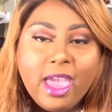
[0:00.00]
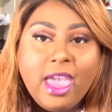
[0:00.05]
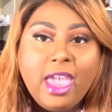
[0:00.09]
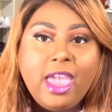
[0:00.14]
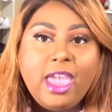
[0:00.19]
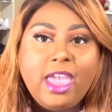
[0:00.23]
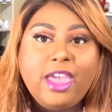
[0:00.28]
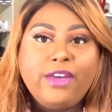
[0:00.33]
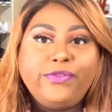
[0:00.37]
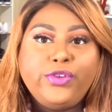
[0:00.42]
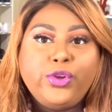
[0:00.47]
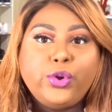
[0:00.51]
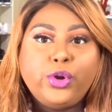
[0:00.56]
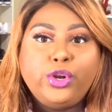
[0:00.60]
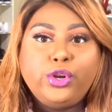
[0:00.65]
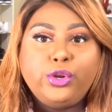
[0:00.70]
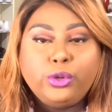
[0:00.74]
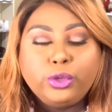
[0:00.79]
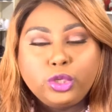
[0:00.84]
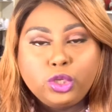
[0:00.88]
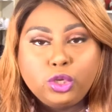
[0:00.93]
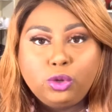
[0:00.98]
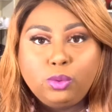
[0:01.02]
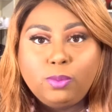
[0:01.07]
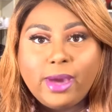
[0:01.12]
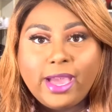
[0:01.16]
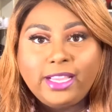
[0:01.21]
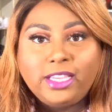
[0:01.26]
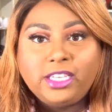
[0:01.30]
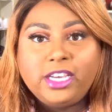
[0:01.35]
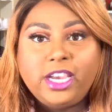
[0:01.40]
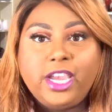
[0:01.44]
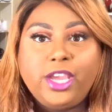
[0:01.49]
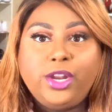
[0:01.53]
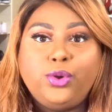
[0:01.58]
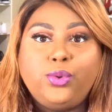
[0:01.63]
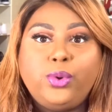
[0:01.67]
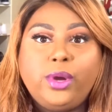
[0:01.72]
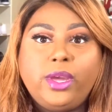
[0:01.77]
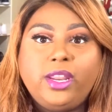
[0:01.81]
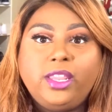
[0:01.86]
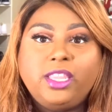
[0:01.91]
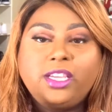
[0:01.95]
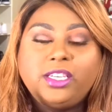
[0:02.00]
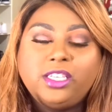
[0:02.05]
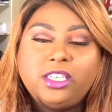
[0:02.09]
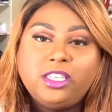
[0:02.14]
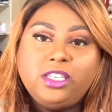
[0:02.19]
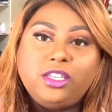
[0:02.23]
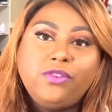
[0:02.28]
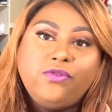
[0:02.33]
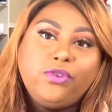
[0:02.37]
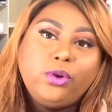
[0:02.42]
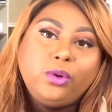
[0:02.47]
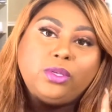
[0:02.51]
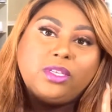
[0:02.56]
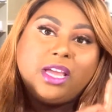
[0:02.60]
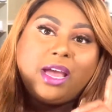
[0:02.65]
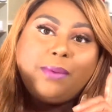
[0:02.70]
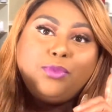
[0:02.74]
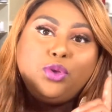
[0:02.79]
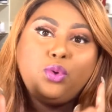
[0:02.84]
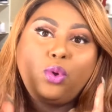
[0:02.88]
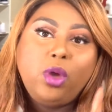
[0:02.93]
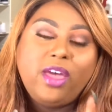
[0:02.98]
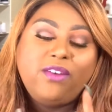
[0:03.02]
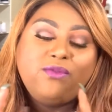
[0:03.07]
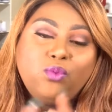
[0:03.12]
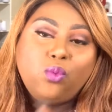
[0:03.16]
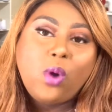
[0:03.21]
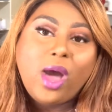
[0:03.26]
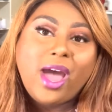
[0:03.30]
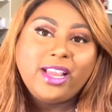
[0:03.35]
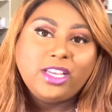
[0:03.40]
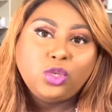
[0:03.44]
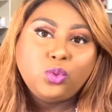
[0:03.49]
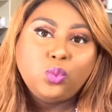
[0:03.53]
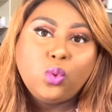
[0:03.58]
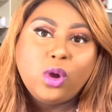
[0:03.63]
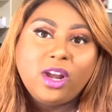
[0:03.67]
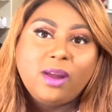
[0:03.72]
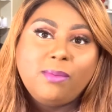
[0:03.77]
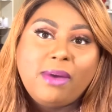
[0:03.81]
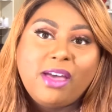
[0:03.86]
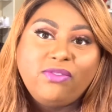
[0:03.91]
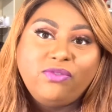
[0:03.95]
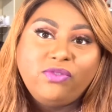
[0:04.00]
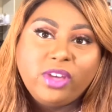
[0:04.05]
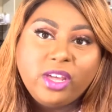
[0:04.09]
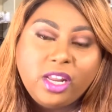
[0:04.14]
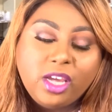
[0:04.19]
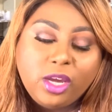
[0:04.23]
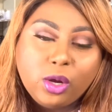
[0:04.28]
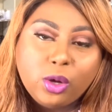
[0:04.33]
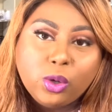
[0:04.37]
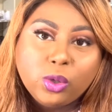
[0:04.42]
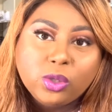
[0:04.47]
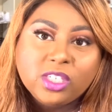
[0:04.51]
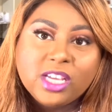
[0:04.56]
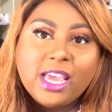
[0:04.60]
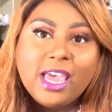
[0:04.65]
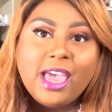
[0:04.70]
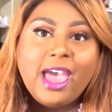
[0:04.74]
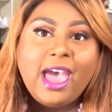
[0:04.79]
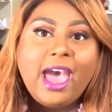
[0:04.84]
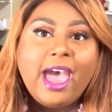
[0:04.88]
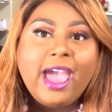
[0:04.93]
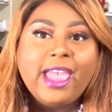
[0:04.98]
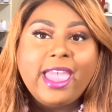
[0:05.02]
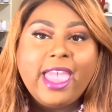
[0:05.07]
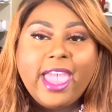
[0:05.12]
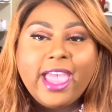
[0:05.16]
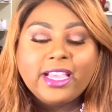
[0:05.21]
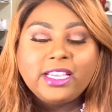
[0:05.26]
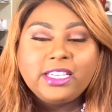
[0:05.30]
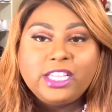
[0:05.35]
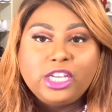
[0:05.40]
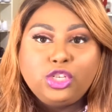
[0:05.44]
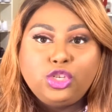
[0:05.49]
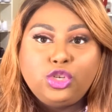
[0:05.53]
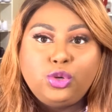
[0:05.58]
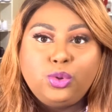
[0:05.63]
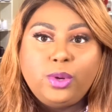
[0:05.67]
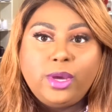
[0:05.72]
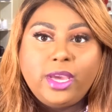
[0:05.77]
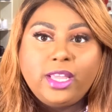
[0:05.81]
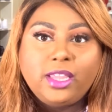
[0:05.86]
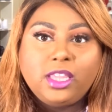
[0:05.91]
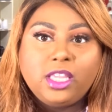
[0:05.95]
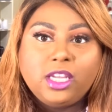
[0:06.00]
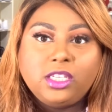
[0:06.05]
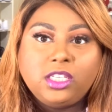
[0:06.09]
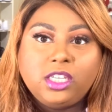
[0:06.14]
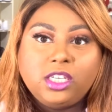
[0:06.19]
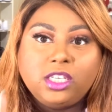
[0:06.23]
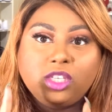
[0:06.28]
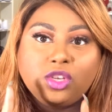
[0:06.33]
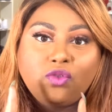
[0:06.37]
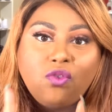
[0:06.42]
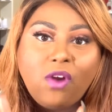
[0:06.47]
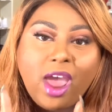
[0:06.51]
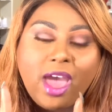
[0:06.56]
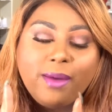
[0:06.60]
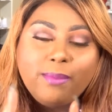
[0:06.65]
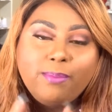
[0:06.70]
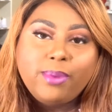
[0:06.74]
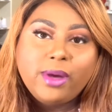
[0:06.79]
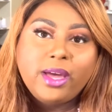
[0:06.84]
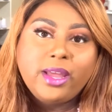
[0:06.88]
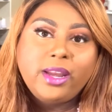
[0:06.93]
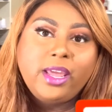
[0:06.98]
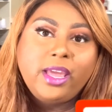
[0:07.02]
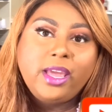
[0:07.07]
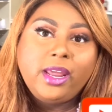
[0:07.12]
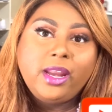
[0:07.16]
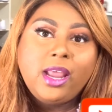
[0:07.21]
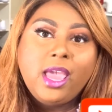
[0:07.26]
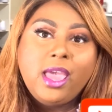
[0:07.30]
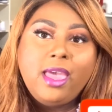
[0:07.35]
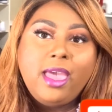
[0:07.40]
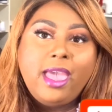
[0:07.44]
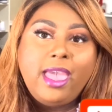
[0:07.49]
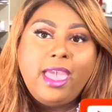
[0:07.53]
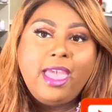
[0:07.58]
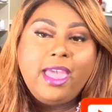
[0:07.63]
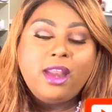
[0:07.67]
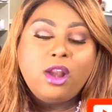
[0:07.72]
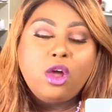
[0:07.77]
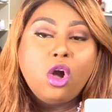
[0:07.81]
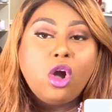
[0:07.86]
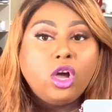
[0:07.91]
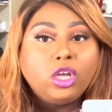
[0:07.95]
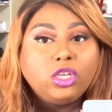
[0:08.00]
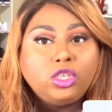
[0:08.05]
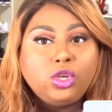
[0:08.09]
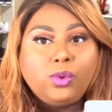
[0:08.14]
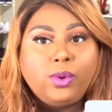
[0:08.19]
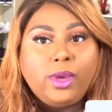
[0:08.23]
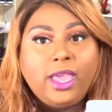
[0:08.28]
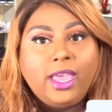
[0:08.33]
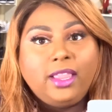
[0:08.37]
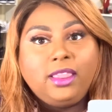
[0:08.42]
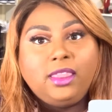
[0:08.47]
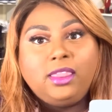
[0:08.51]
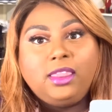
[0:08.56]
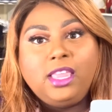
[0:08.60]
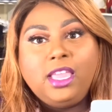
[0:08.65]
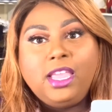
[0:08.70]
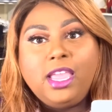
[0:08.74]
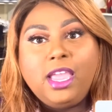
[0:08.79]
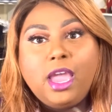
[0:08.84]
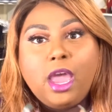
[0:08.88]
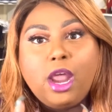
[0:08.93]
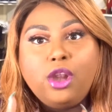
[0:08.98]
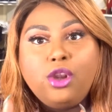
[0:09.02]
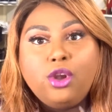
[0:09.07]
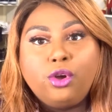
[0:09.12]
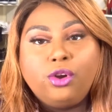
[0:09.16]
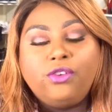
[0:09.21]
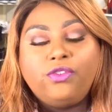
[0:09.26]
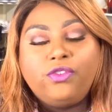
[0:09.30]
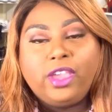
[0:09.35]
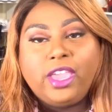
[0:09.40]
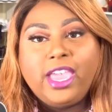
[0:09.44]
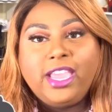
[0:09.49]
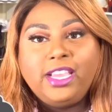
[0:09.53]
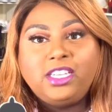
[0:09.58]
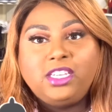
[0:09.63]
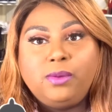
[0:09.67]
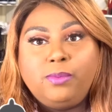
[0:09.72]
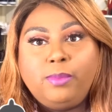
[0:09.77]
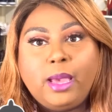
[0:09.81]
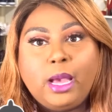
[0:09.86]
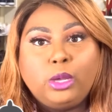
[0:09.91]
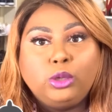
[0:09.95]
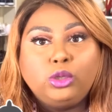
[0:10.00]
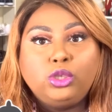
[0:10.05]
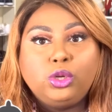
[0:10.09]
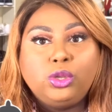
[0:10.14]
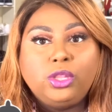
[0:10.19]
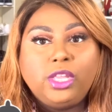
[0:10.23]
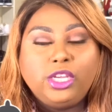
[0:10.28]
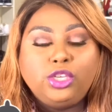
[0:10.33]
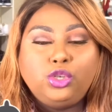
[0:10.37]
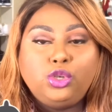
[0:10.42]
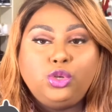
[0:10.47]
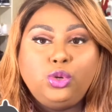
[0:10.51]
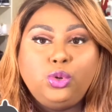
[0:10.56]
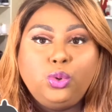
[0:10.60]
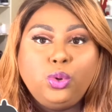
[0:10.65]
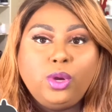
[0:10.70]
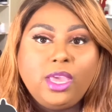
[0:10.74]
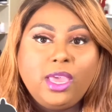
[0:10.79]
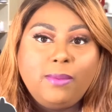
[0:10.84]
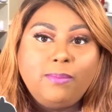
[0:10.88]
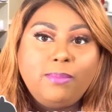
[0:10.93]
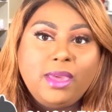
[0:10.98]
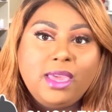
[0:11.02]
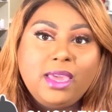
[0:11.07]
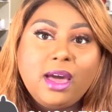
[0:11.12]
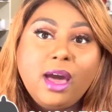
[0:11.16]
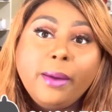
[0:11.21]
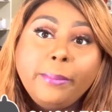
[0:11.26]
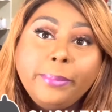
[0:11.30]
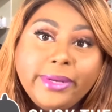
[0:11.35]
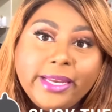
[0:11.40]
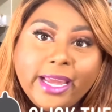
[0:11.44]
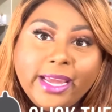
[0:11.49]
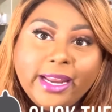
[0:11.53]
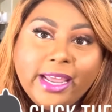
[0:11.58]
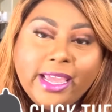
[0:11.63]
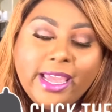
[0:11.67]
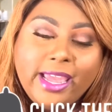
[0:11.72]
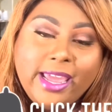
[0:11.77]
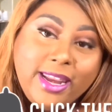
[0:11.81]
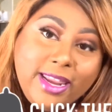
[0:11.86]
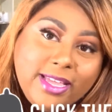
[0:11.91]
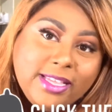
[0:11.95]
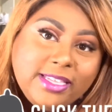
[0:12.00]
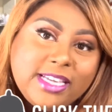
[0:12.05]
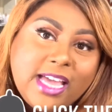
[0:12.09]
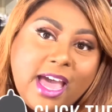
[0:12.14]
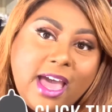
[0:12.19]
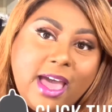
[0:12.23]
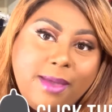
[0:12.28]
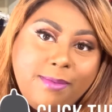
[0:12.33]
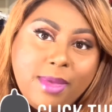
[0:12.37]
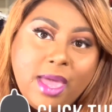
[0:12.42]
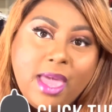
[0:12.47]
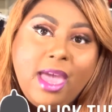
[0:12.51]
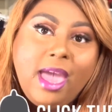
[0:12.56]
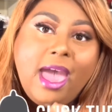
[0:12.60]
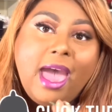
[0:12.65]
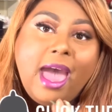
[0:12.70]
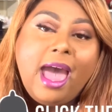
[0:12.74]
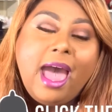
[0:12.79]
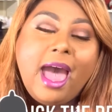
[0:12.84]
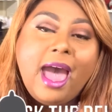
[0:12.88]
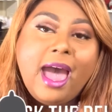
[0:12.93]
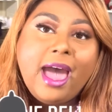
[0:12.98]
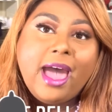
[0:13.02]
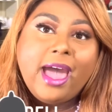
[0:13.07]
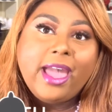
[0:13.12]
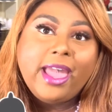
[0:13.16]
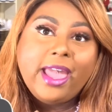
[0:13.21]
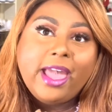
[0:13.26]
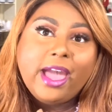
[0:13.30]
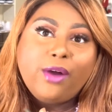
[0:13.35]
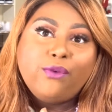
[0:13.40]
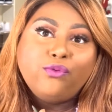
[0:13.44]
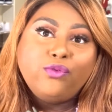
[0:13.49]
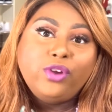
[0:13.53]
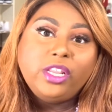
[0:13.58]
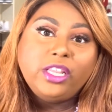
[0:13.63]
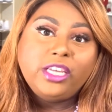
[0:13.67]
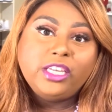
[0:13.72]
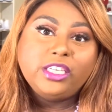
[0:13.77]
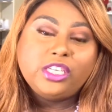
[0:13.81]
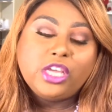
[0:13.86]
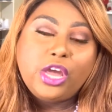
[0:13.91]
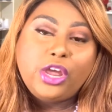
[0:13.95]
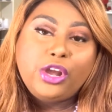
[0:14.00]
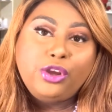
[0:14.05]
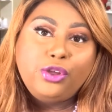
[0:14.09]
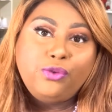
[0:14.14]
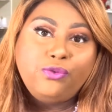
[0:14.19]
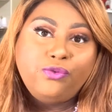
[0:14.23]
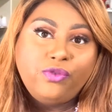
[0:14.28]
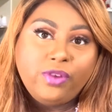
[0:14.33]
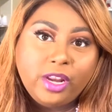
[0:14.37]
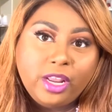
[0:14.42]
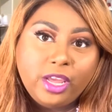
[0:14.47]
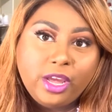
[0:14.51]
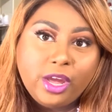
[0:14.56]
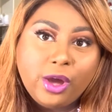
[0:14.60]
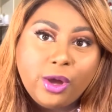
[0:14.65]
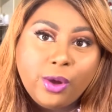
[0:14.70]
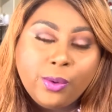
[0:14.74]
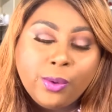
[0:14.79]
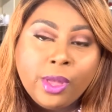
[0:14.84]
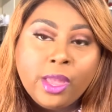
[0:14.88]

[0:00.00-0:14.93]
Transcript: If you're new to my channel and this is the first time you have watched one of my videos, I ask that you hit the subscribe button and also hit the notification bell so that you can be updated anytime I release a new video.